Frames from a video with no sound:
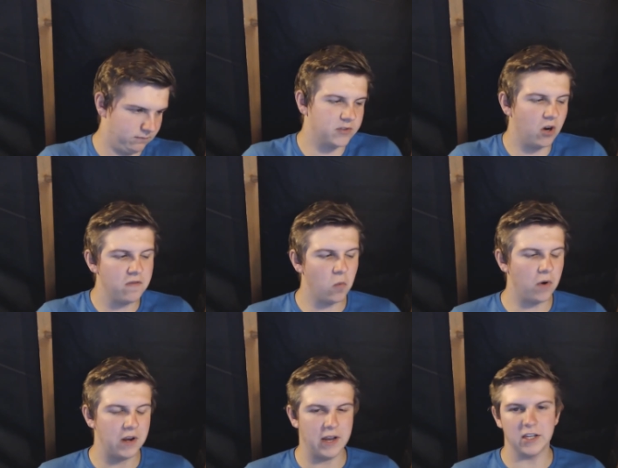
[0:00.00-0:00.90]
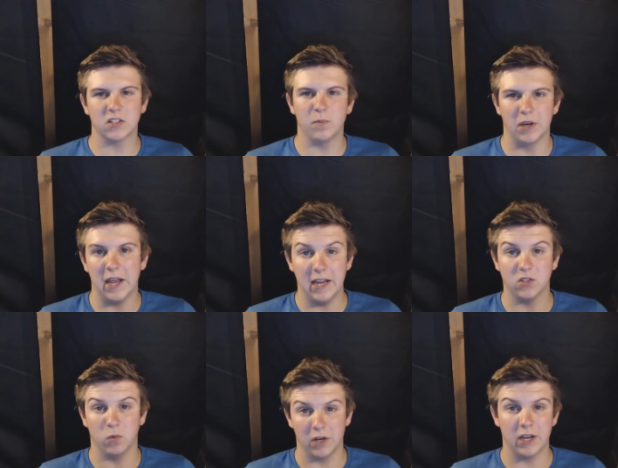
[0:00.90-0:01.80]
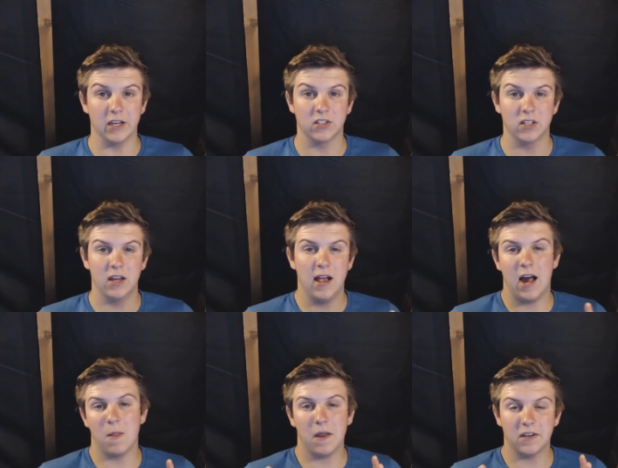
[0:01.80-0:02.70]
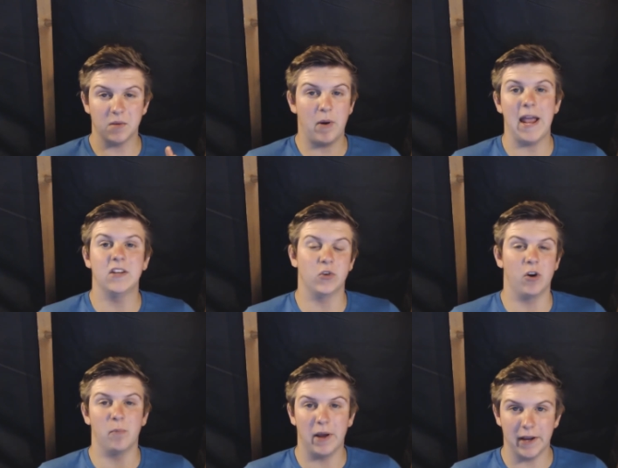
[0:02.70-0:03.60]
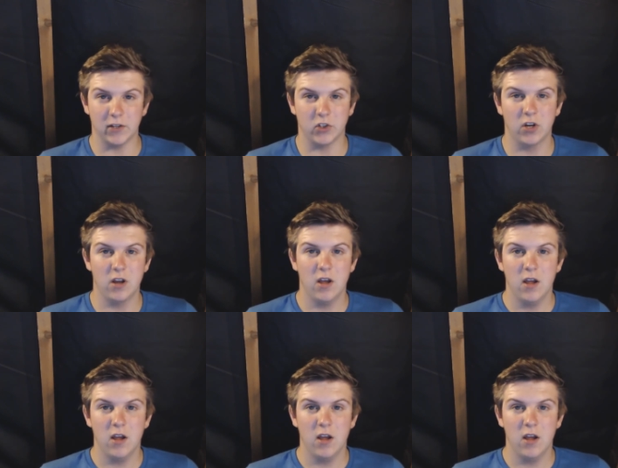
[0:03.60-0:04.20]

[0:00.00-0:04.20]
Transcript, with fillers: I'm sorry for what it is, but it is what it is, and that is a Patreon page.